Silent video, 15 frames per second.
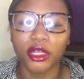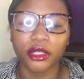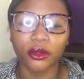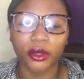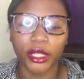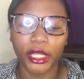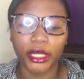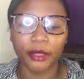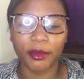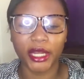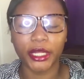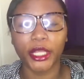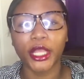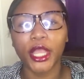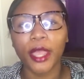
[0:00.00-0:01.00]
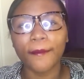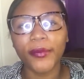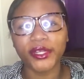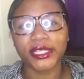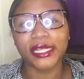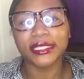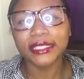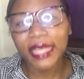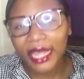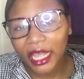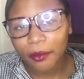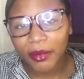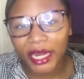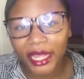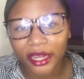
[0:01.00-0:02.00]
Don't let anybody put a
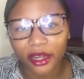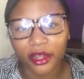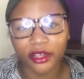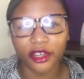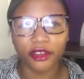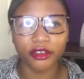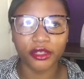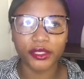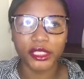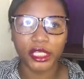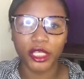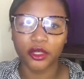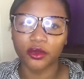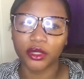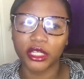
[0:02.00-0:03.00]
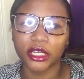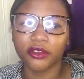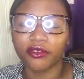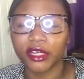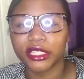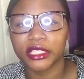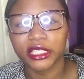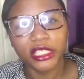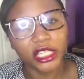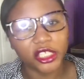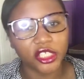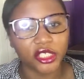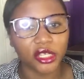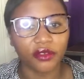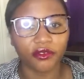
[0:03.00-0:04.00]
timeline on your grief so you know the different
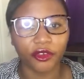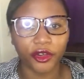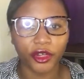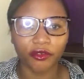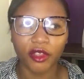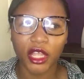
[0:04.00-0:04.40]
stages of grief.